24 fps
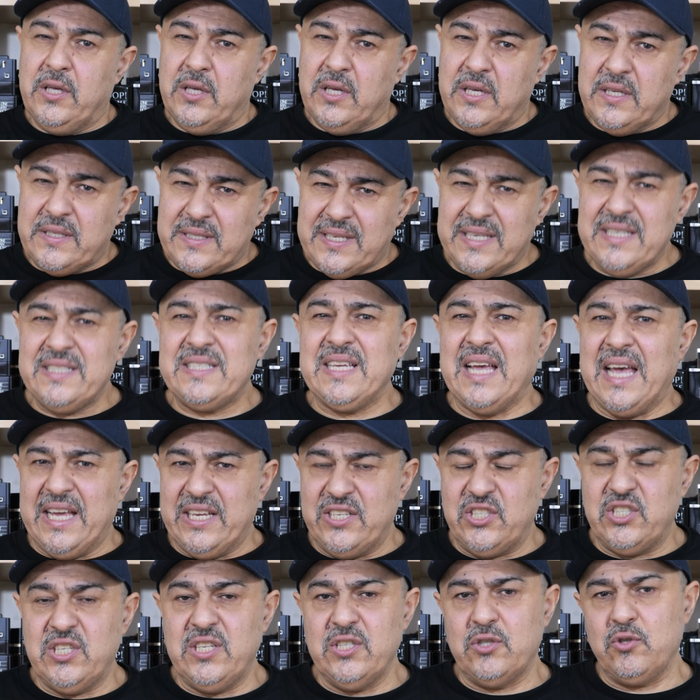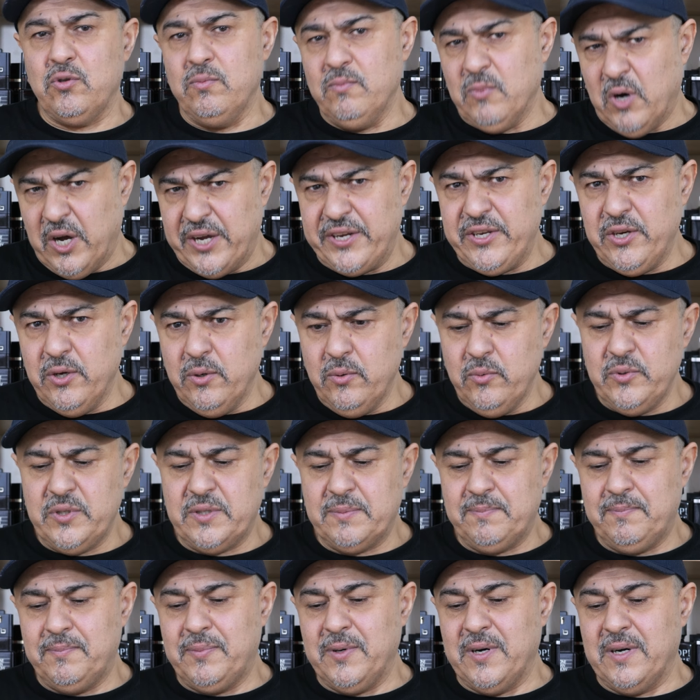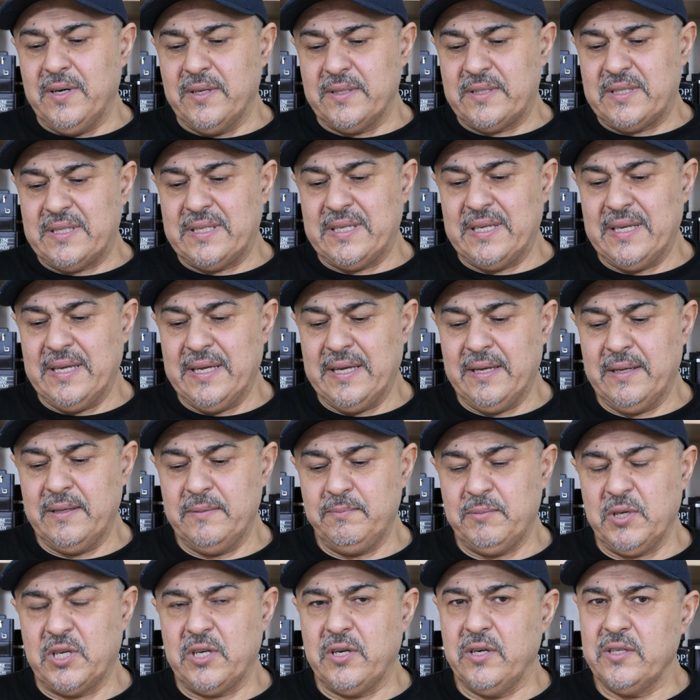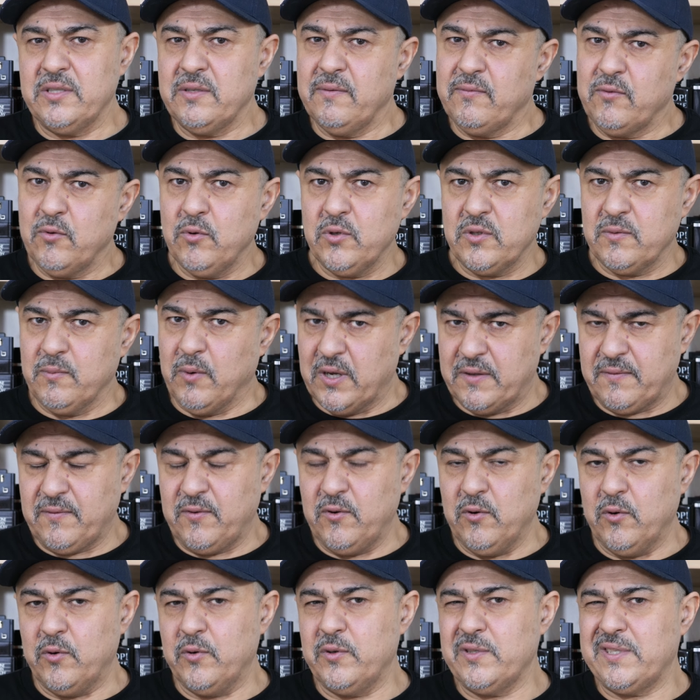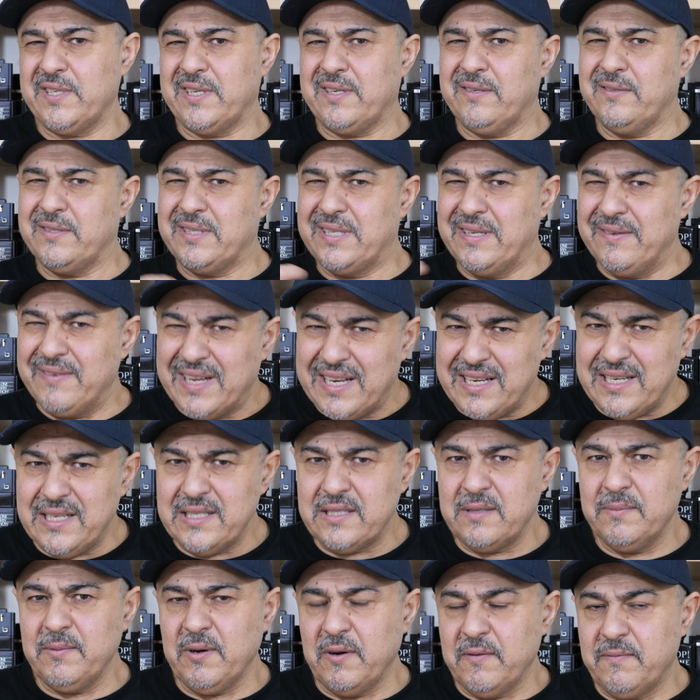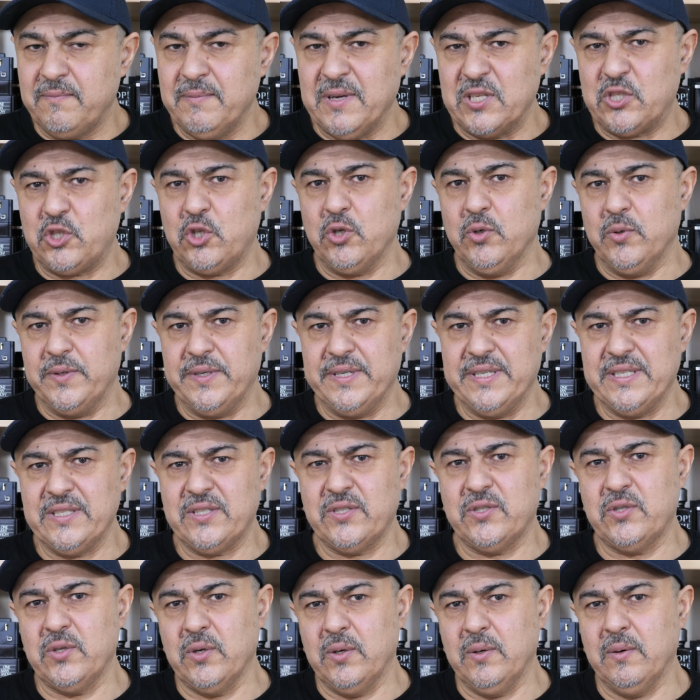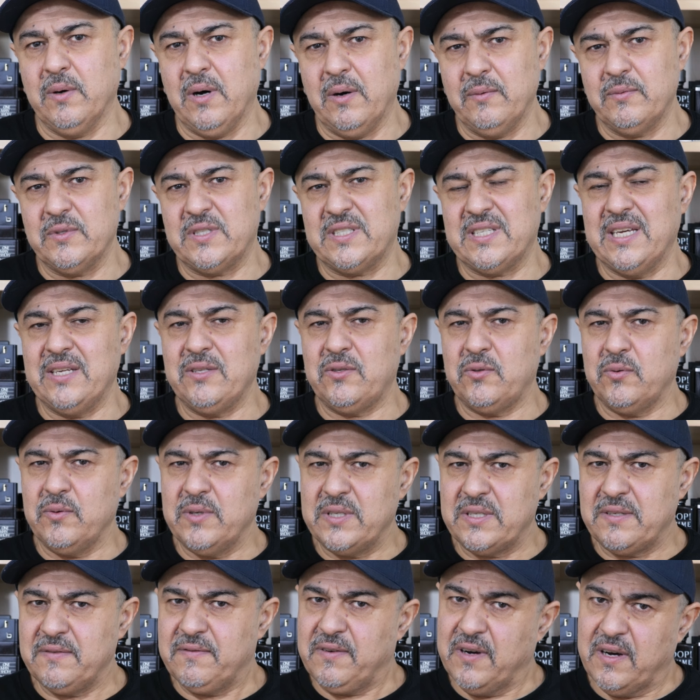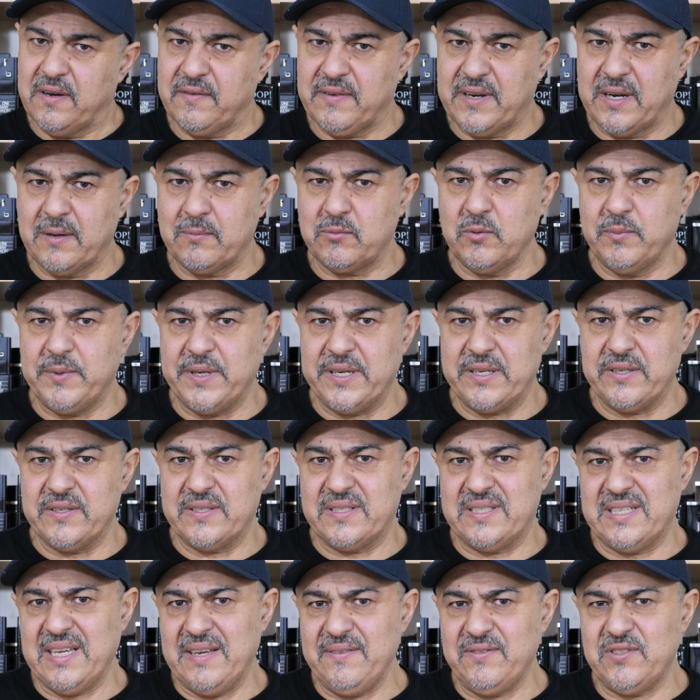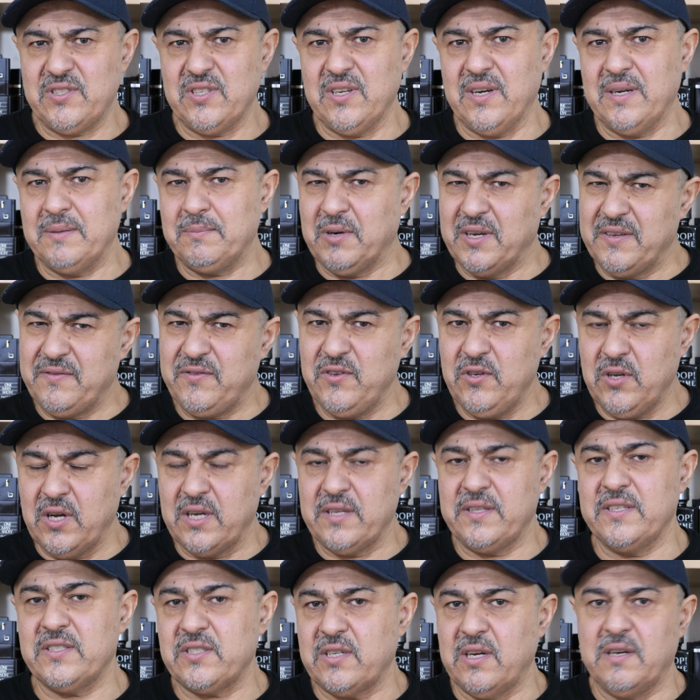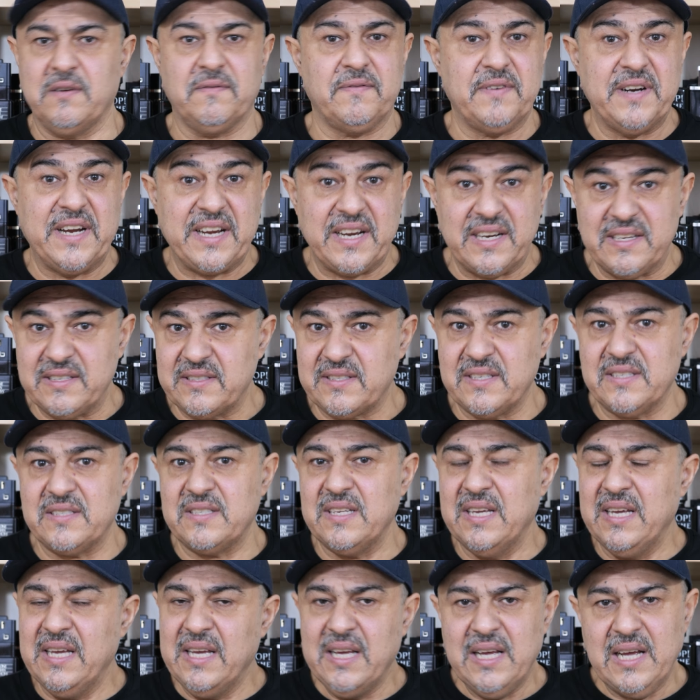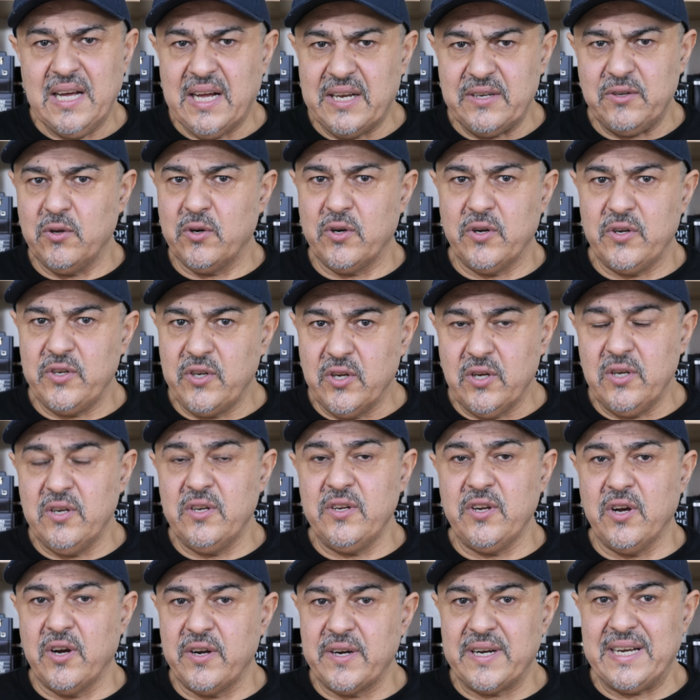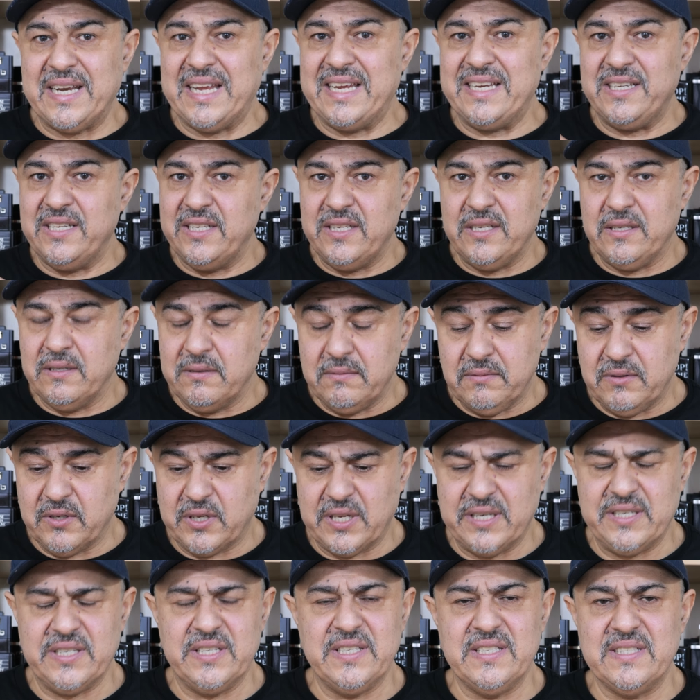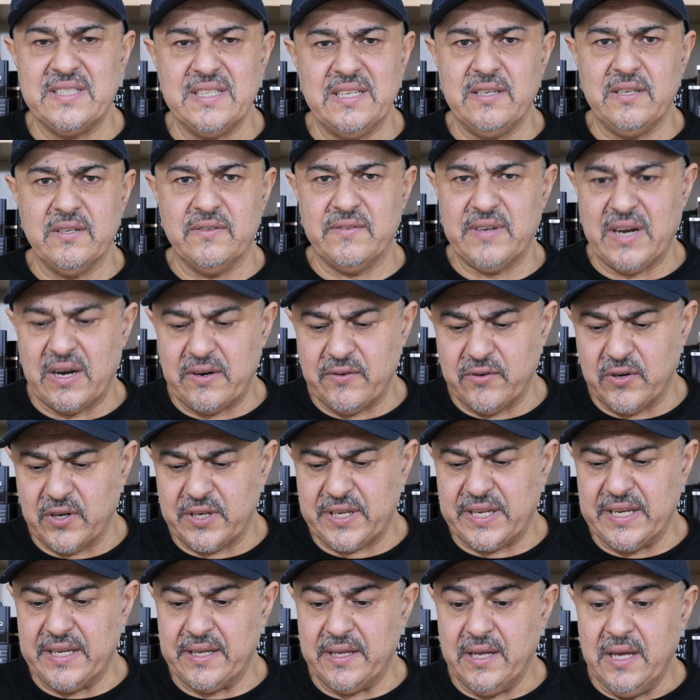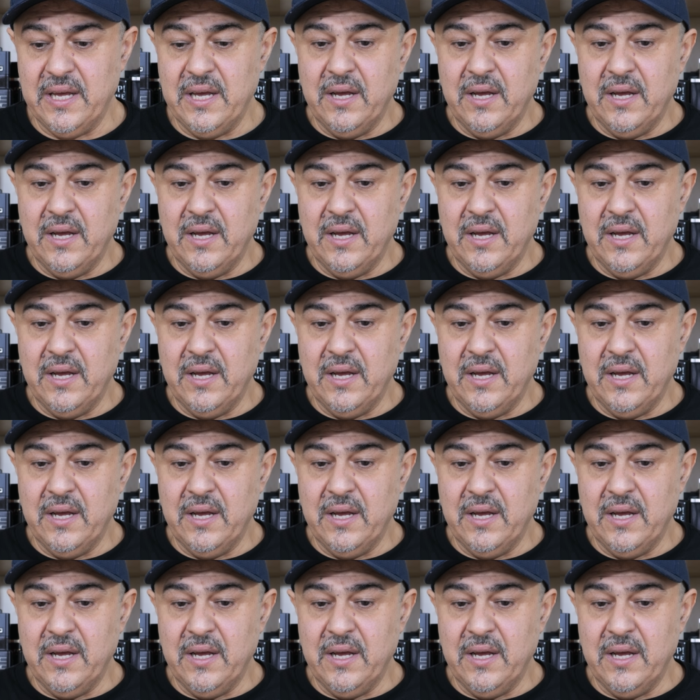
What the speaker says: it is ageless to my nose, but because of those white florals, it could give it a little bit of matureness. So I would say 25 and up to be in the safe side. But if you like this kind of fragrances and you're a young lady, you can easily rock it.